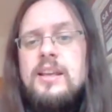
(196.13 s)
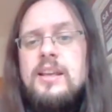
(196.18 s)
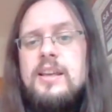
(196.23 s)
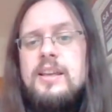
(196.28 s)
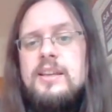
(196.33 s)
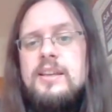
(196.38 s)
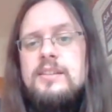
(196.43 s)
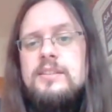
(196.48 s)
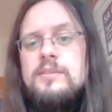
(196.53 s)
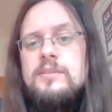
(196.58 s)

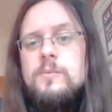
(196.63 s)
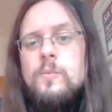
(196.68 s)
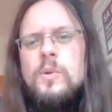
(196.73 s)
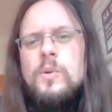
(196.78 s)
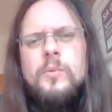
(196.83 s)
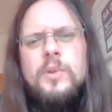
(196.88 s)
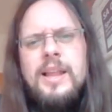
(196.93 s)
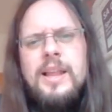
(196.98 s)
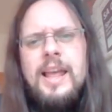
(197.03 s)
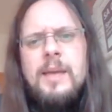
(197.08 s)
And
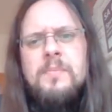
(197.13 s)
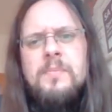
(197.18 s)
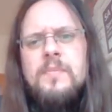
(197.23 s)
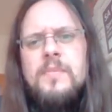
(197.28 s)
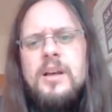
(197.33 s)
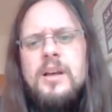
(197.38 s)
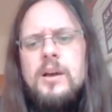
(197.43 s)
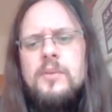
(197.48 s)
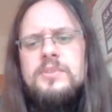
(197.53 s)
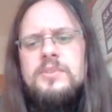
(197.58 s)
what will happen
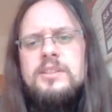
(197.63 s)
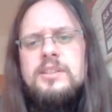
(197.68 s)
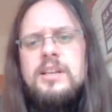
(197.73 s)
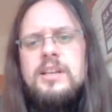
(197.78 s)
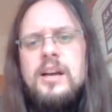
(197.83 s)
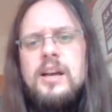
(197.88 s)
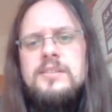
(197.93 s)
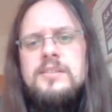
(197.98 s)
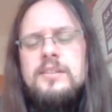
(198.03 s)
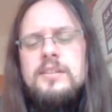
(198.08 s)
after the
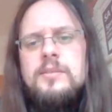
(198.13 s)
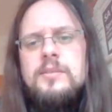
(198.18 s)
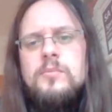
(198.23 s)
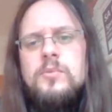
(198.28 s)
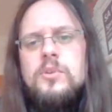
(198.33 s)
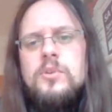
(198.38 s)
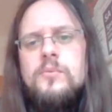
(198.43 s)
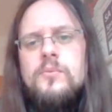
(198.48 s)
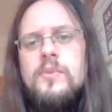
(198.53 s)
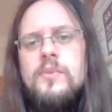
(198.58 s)
castling
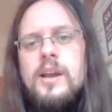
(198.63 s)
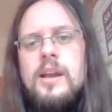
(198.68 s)
move,